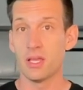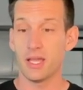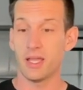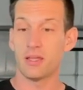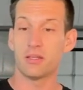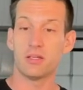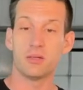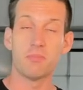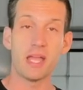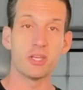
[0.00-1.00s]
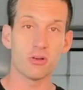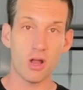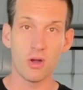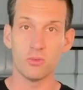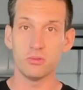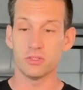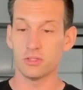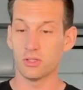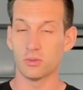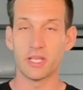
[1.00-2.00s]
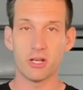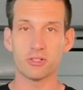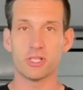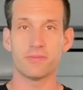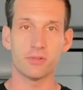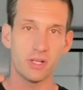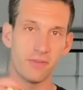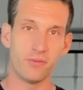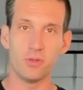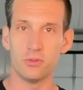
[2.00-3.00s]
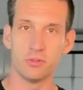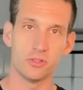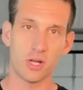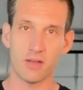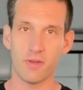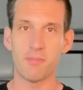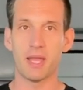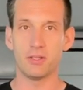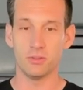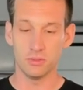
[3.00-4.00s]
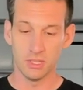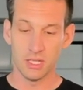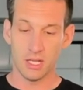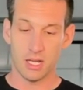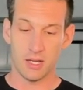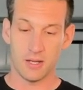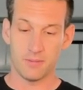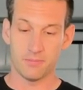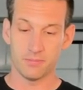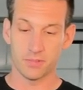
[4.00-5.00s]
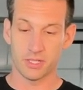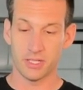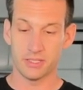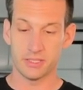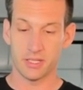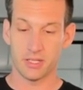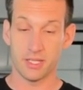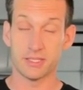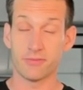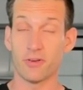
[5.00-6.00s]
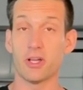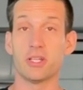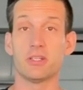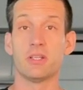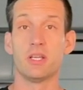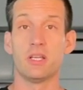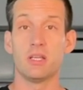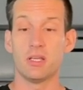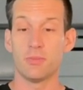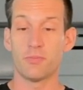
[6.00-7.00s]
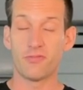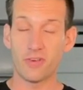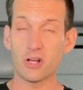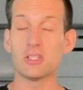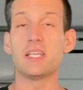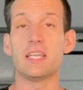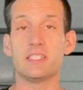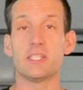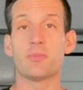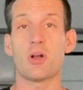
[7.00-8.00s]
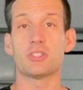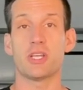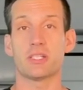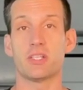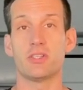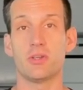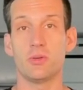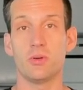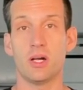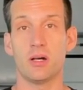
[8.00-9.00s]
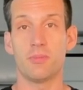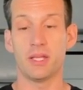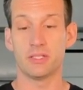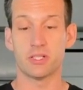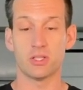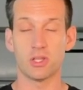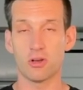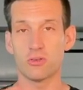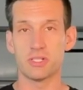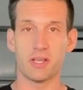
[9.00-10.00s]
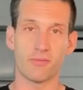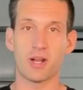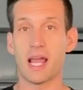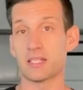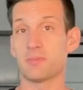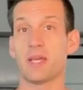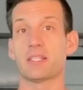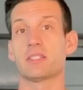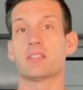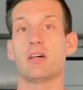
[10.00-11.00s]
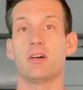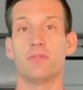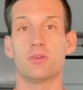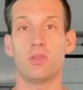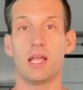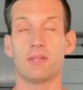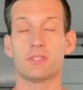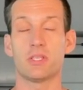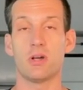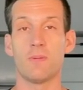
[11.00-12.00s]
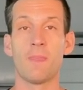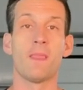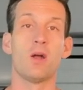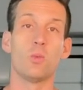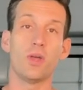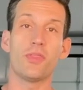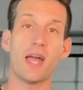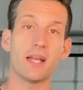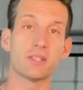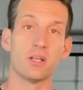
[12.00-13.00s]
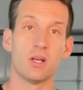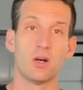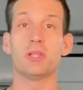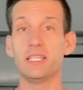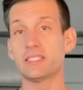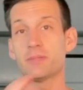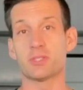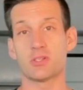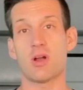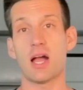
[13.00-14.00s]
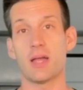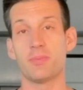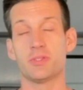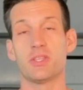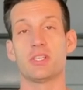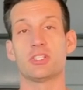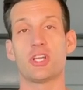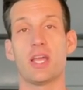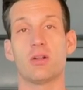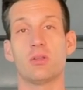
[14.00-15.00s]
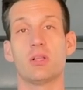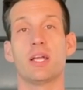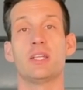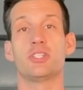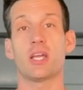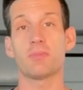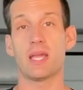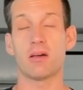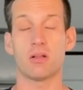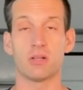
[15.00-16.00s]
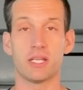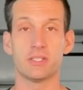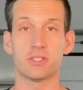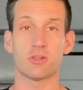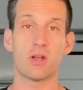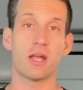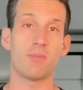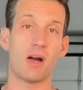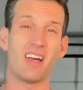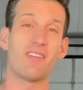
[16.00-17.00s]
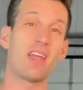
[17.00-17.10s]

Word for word: and uh, make your own little gear shifter if you drive a manual because um, uh, it's a fun, fairly easy project to do um, and to learn different aspects of your lathe. So with that, Please subscribe to this channel and check me out on Instagram. I'll have